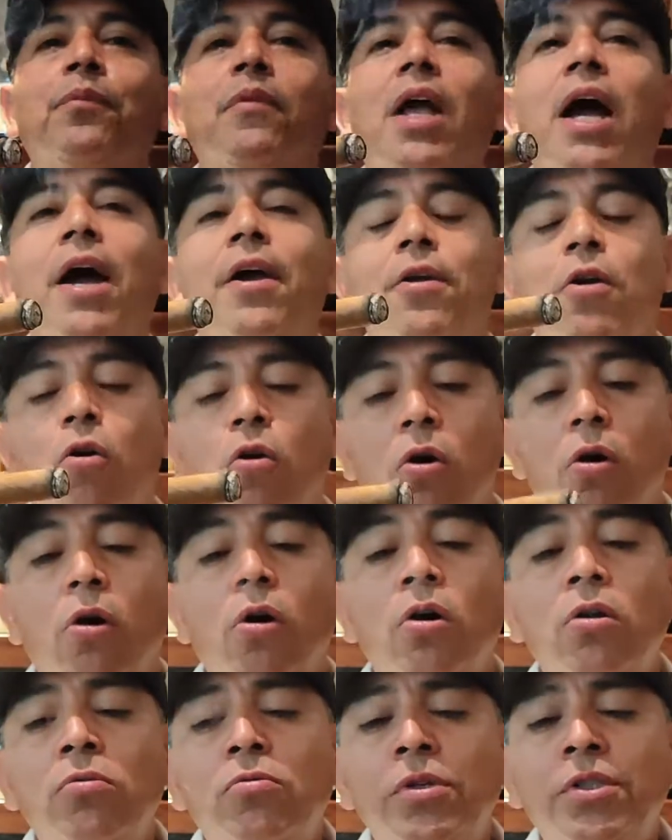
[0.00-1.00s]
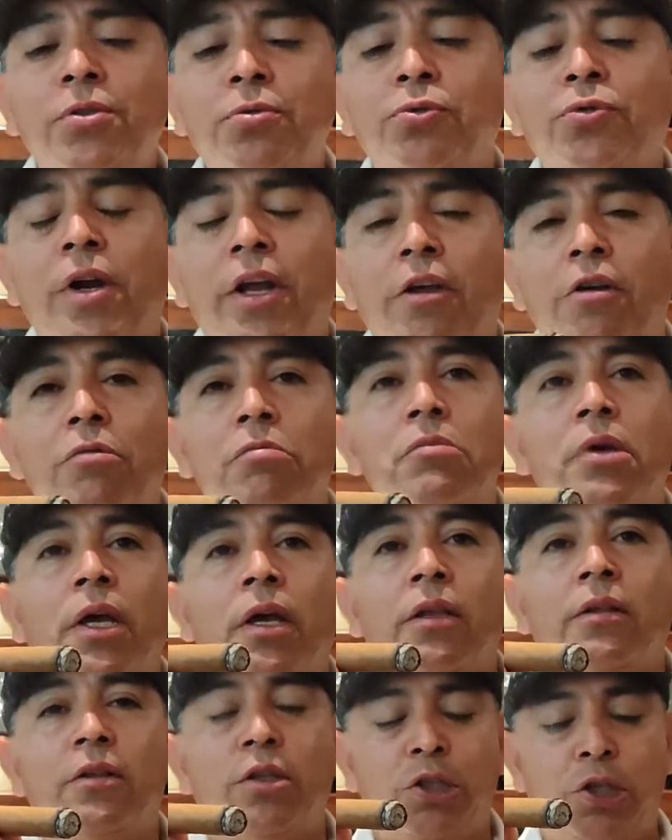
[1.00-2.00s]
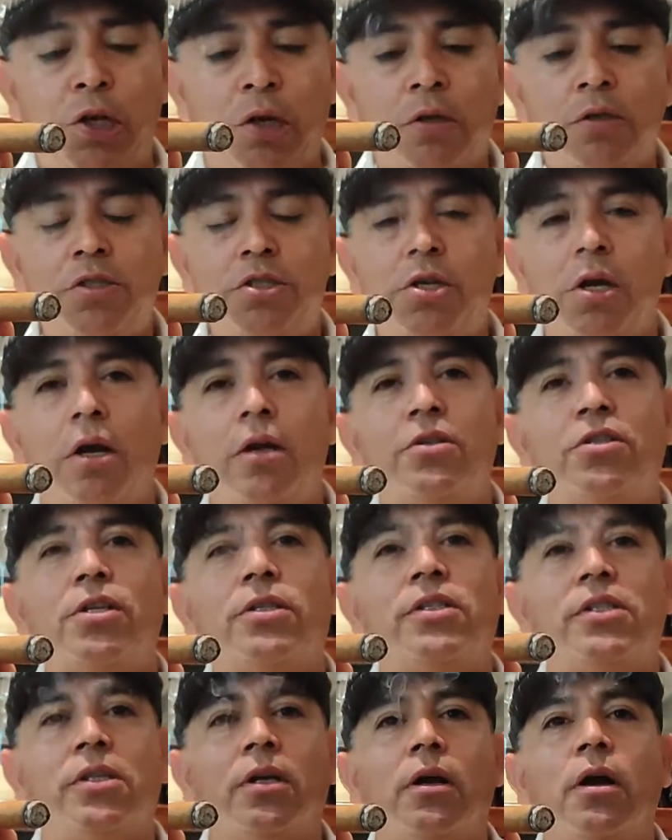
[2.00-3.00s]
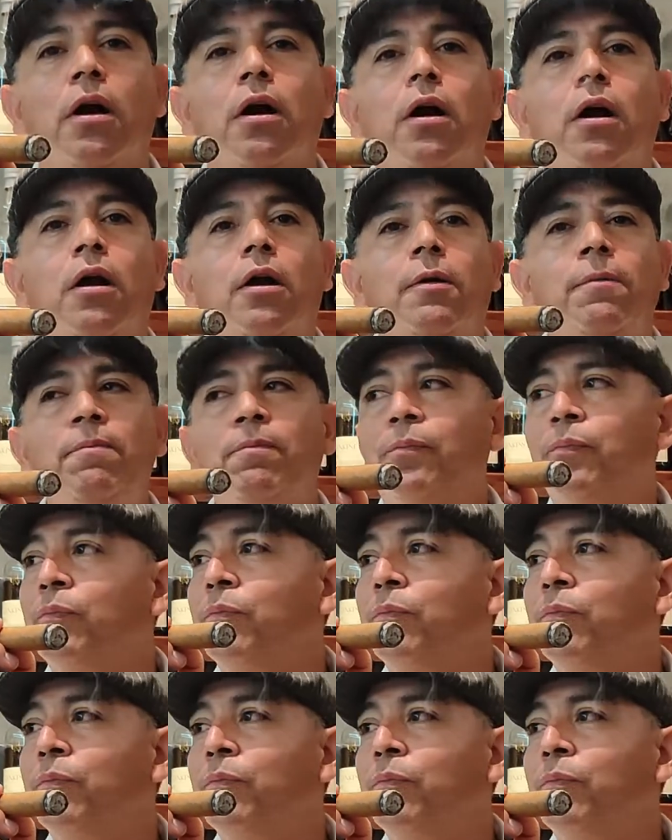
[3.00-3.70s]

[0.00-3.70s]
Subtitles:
I always recommend, don't judge a cigar